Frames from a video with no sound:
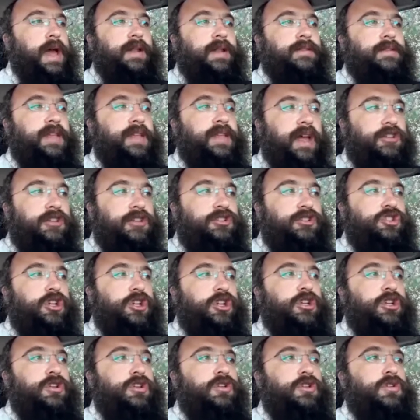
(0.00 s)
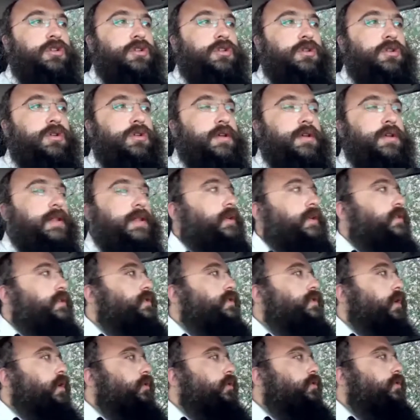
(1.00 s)
attention.
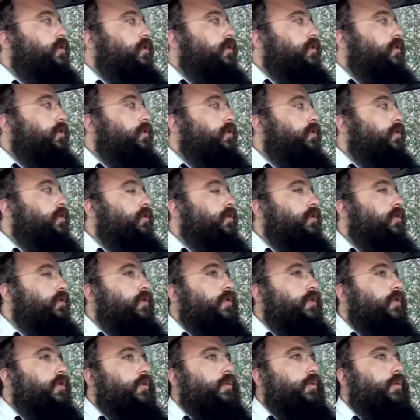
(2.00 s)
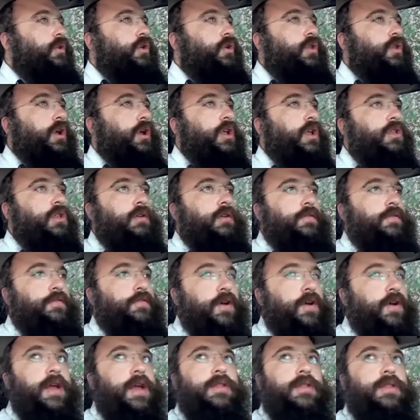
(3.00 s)
So too, when you look at your
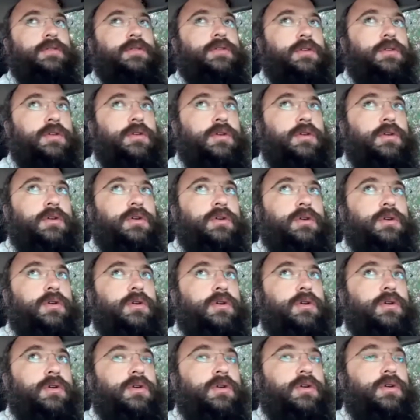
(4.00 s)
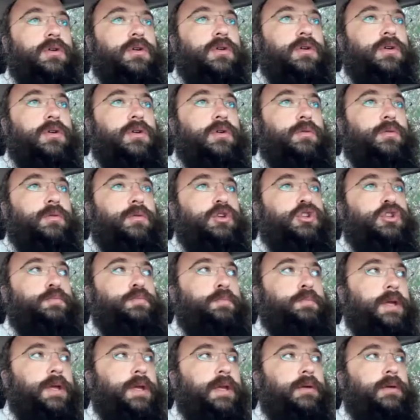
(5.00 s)
friend,
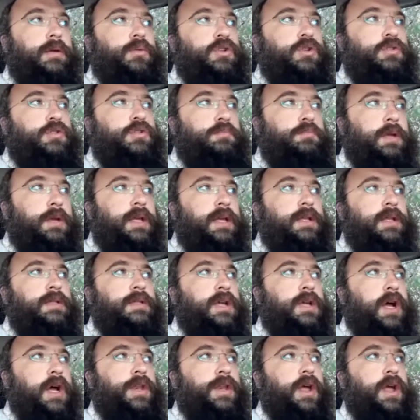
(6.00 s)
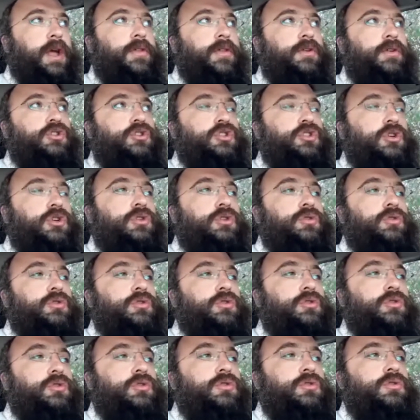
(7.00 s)
which means another Jew,
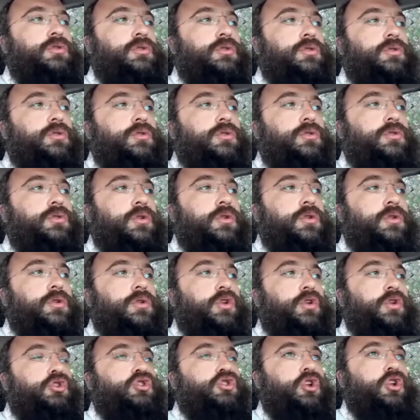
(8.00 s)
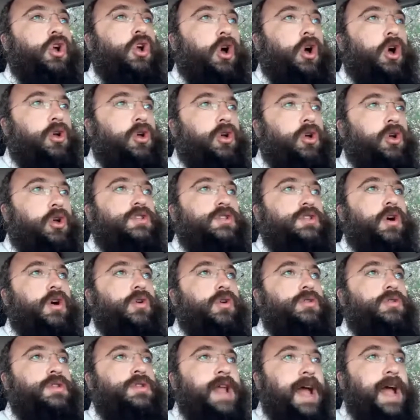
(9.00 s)
you should also
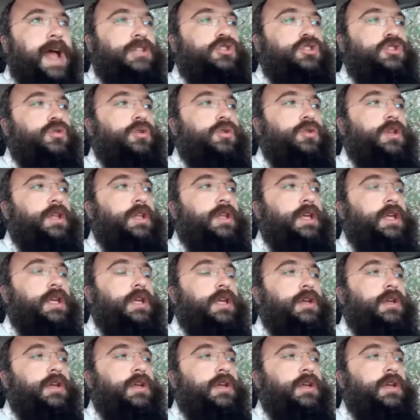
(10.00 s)
naturally